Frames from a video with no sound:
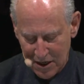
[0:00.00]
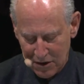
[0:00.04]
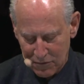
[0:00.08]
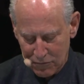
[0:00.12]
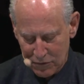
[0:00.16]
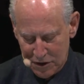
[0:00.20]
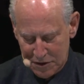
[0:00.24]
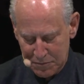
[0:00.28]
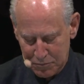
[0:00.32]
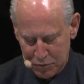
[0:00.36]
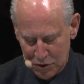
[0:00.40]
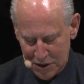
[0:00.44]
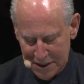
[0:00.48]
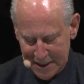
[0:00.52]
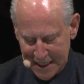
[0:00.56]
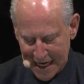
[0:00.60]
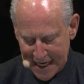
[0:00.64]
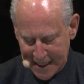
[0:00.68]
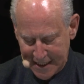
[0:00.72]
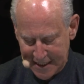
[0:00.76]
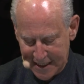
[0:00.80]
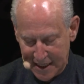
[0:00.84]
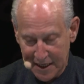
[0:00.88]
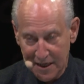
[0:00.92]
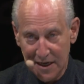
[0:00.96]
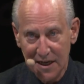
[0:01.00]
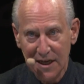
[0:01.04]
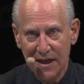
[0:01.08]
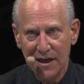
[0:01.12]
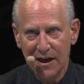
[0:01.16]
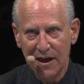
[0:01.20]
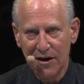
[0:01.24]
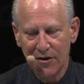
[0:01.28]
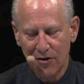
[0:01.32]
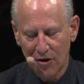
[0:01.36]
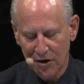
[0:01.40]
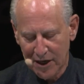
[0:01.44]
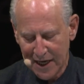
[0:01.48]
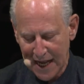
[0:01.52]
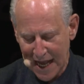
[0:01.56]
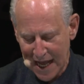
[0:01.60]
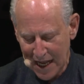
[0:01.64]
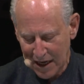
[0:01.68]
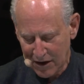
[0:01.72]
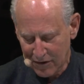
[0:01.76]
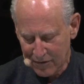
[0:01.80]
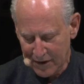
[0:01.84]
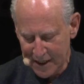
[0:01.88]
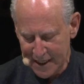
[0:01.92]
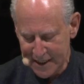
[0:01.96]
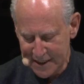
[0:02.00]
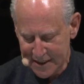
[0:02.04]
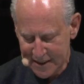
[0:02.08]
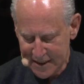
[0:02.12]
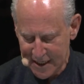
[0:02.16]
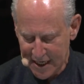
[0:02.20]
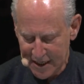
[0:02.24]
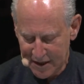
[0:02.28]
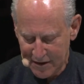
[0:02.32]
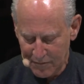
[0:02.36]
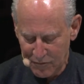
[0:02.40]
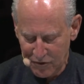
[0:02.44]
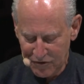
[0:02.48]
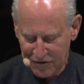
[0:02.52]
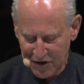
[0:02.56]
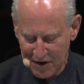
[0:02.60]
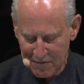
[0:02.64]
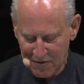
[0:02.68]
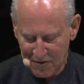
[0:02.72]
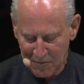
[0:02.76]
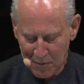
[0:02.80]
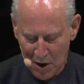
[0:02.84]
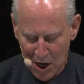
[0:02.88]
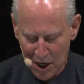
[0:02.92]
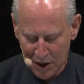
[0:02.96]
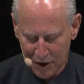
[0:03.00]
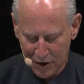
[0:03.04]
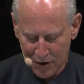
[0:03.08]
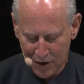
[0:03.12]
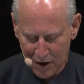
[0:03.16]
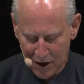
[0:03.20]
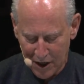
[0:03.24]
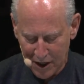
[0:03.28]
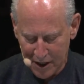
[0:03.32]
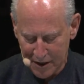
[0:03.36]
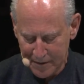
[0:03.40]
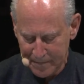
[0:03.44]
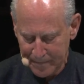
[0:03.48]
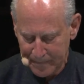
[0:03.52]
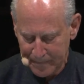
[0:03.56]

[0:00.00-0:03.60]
was presented in our galleries at the Museum of Modern Art